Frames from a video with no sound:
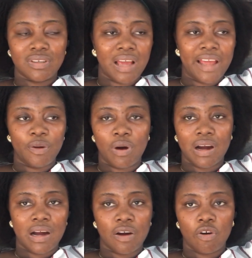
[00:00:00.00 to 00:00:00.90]
anyone
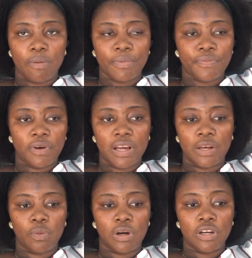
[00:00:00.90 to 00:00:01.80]
can come before
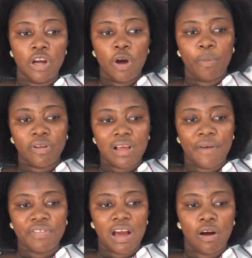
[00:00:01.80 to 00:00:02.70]
anyone, but
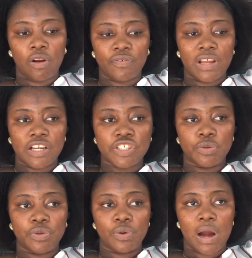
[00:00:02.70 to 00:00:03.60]
after all of that, she'll
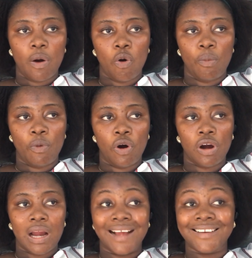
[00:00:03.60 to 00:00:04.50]
do her
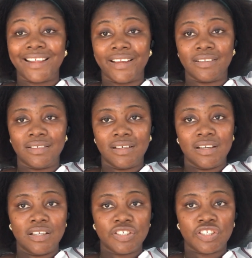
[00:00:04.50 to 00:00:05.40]
homework and then
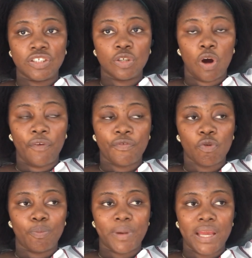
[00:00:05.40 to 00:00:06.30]
she's off to
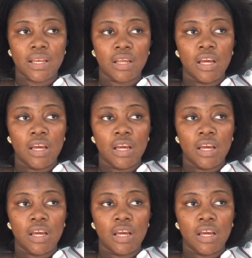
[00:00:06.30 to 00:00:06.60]
bed.